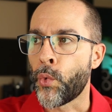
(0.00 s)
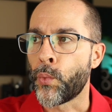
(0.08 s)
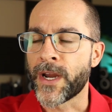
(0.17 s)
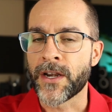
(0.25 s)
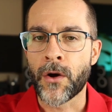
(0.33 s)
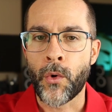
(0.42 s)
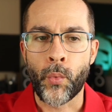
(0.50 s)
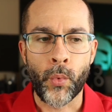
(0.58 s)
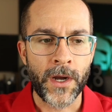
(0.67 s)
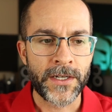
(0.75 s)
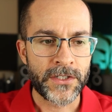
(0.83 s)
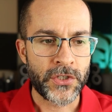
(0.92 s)
we don't
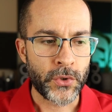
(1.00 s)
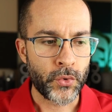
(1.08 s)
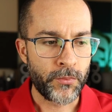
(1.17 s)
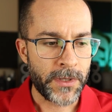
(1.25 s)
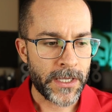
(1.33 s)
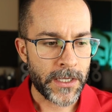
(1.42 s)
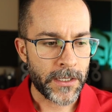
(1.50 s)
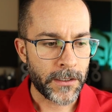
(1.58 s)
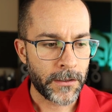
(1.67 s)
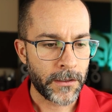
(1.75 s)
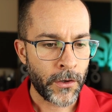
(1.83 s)
want to be